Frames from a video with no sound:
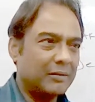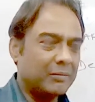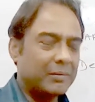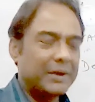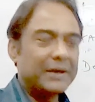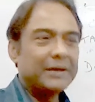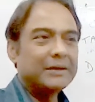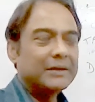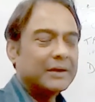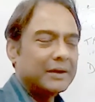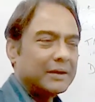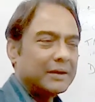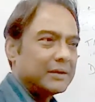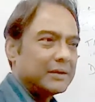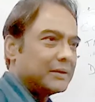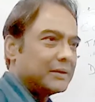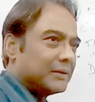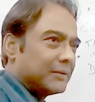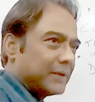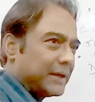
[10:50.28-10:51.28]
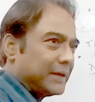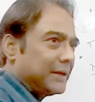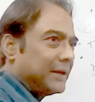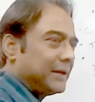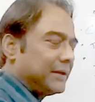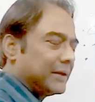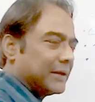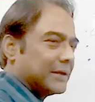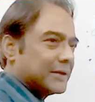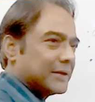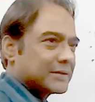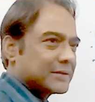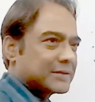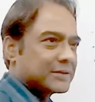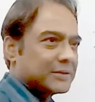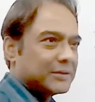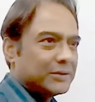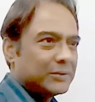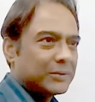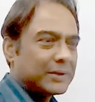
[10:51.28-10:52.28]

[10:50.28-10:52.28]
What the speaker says: But in the writing task,